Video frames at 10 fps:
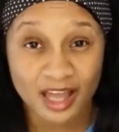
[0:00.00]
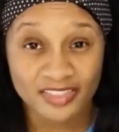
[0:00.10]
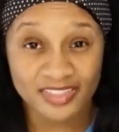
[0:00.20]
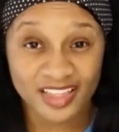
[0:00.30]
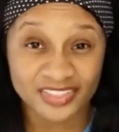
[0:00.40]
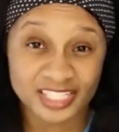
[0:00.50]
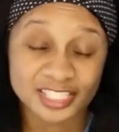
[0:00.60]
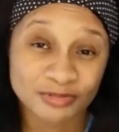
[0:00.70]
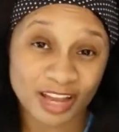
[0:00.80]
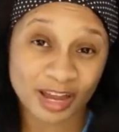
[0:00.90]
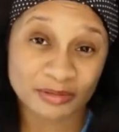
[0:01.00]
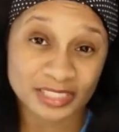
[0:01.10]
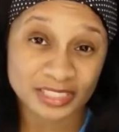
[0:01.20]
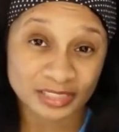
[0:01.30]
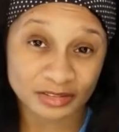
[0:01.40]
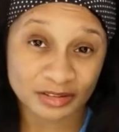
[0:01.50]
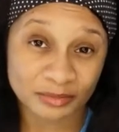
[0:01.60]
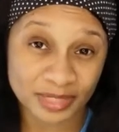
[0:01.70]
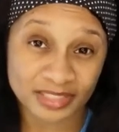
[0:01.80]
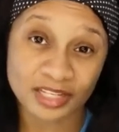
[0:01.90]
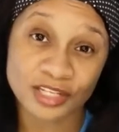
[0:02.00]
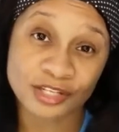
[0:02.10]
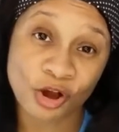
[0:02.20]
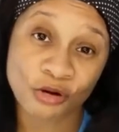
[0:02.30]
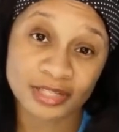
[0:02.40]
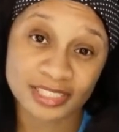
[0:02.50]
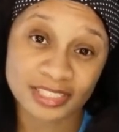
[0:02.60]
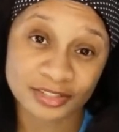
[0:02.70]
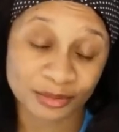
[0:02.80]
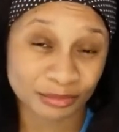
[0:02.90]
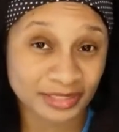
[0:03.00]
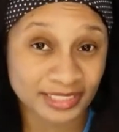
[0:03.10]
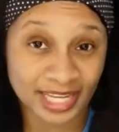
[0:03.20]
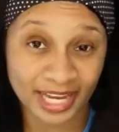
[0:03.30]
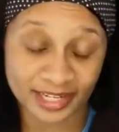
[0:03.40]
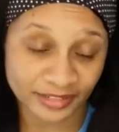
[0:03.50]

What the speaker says: Now this probably took me the longest to complete out of